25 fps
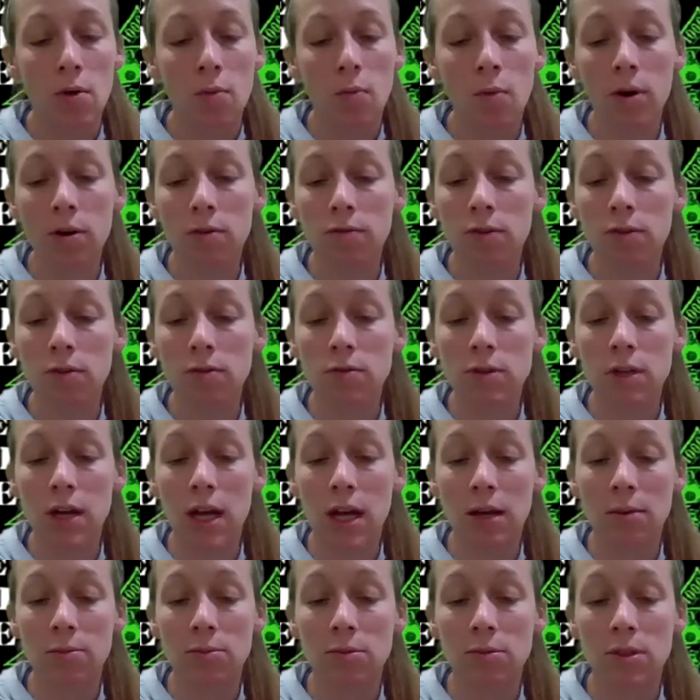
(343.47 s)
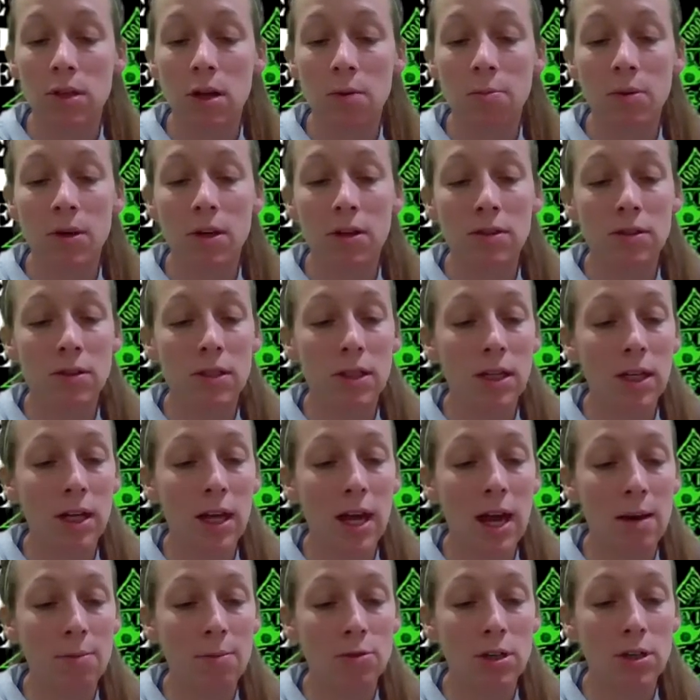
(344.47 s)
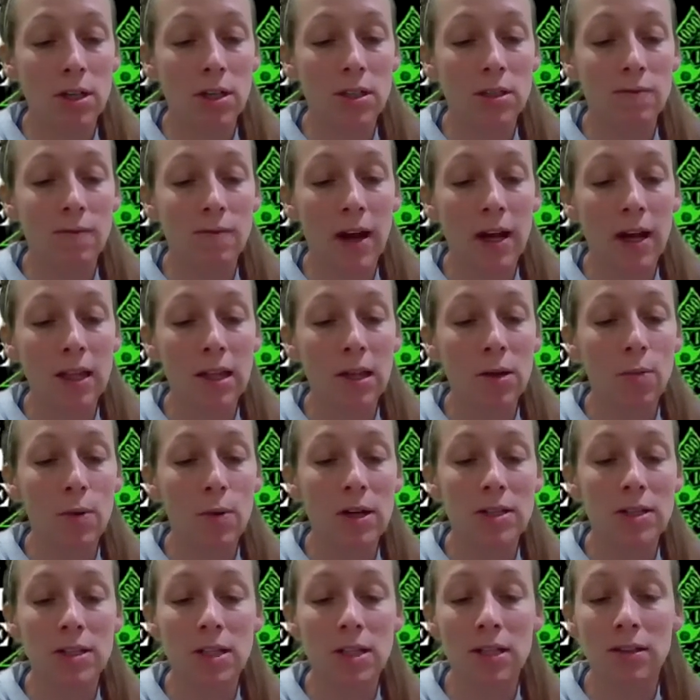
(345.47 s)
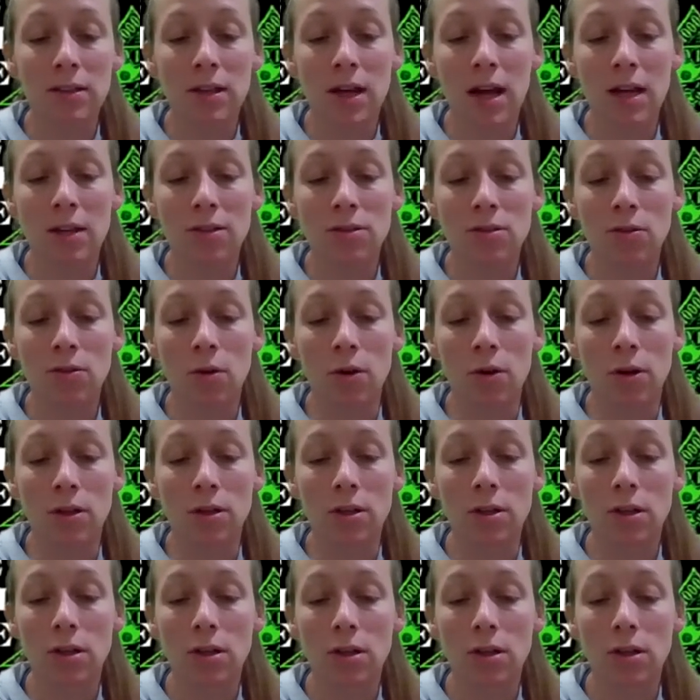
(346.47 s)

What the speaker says: One of those names appears in a caption as Violet Westing's escort,